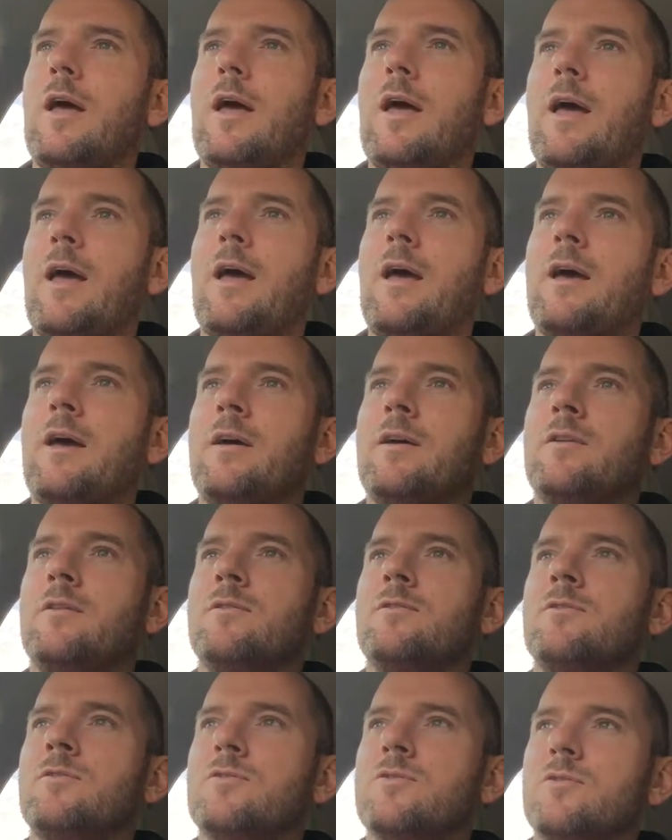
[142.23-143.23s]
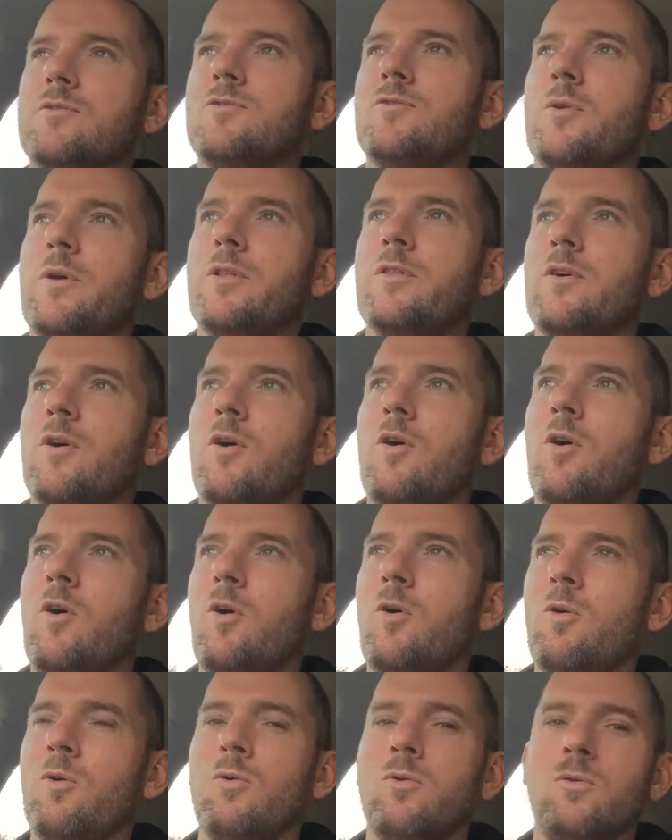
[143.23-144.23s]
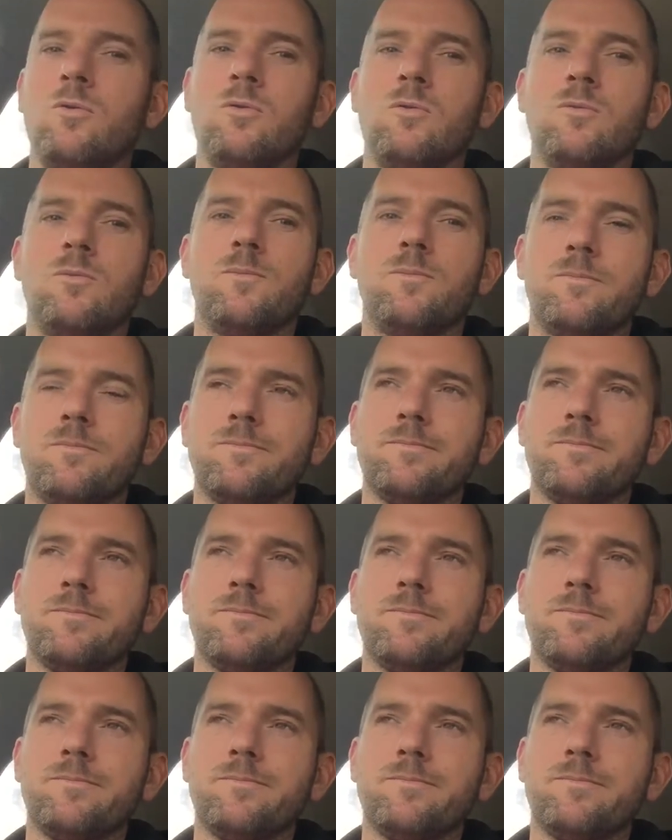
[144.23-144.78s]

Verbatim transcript: and doing the whole